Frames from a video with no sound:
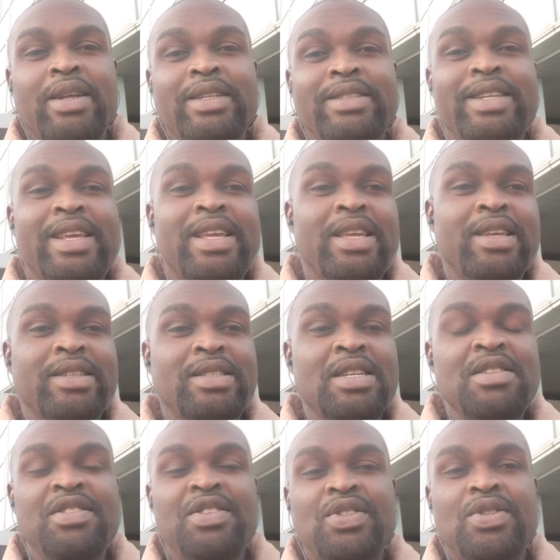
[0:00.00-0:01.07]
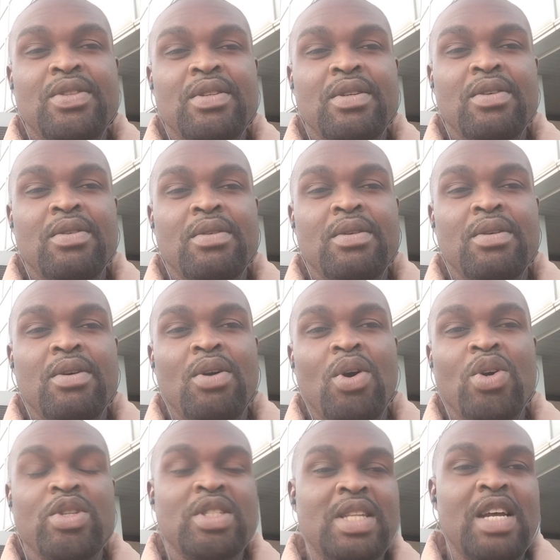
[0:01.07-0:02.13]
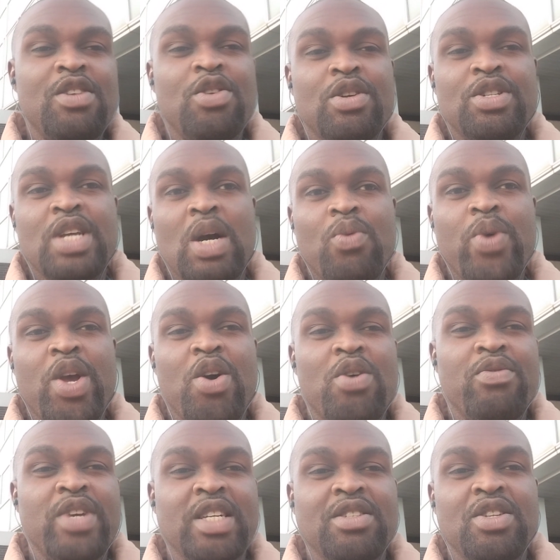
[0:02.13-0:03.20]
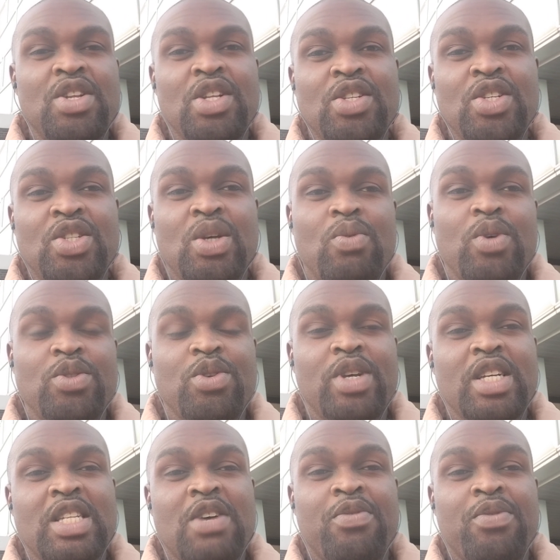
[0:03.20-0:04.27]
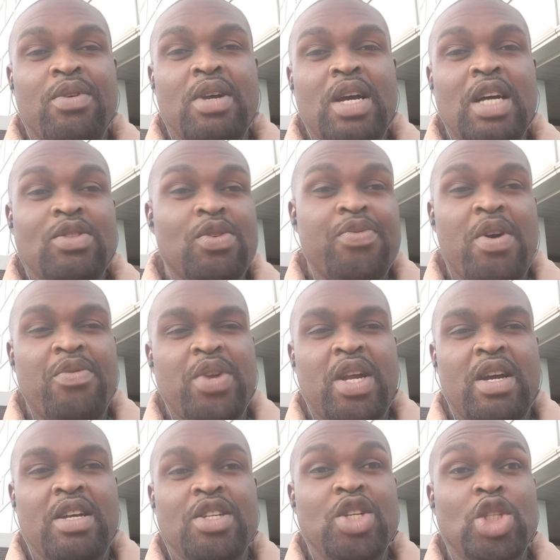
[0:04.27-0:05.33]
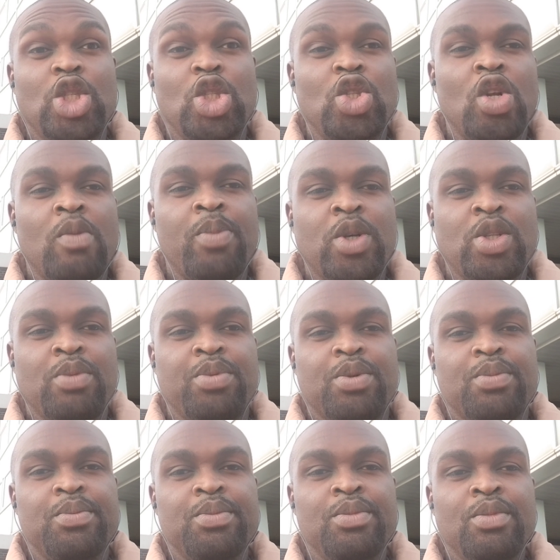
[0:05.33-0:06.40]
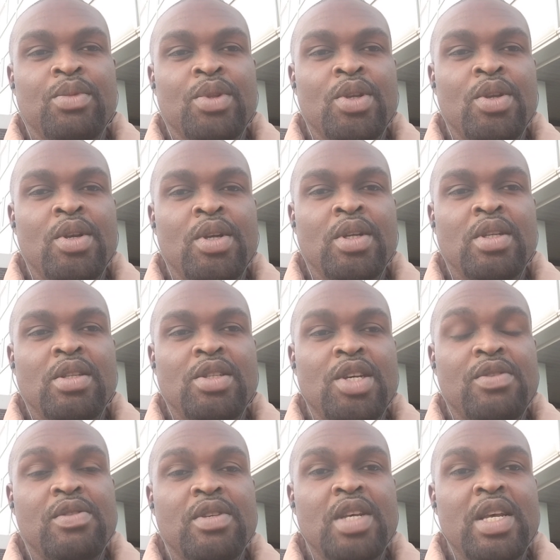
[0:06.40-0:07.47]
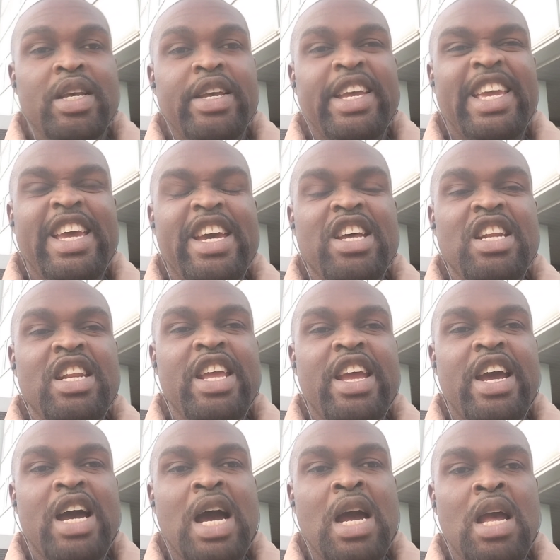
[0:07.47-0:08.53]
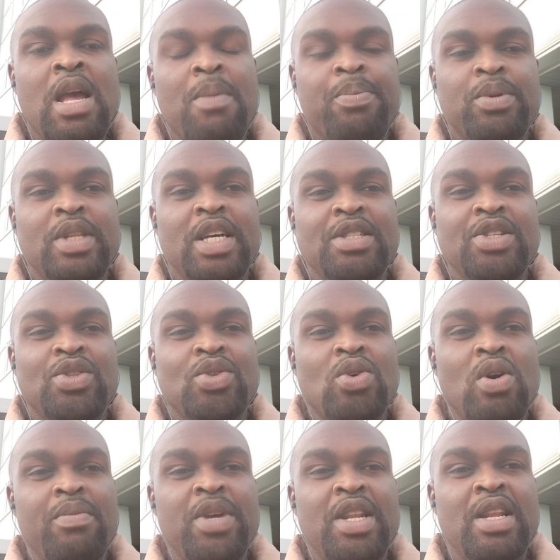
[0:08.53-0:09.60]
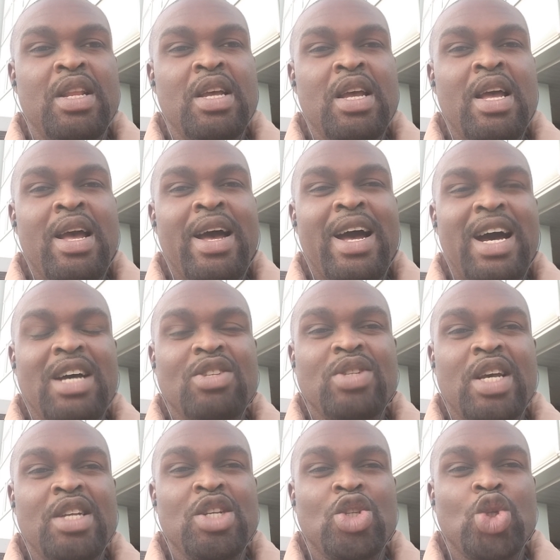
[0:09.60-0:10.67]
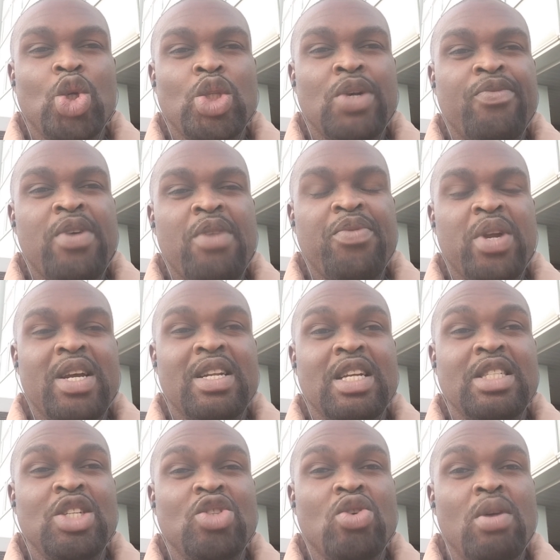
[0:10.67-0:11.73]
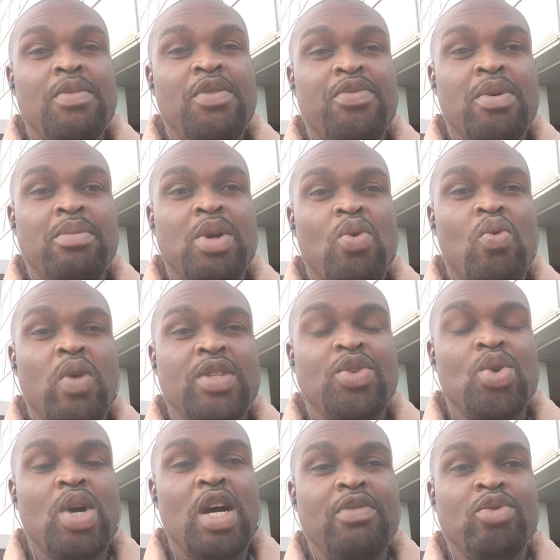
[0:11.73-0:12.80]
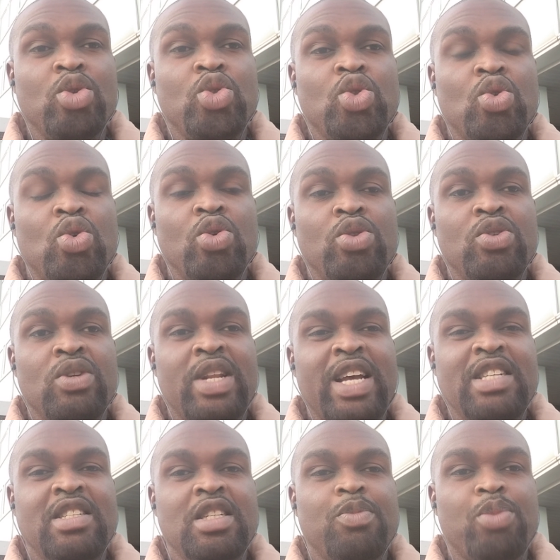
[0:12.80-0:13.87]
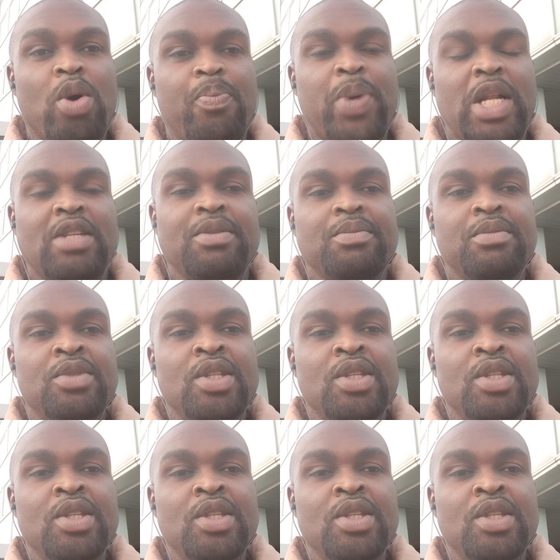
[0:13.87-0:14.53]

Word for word: the things or stand on their way of getting the things they want to get out of Africa. It is not possible. Yes, any hype that is coming outside the shores of Africa that is coming from the West, you have to scrutinize it properly.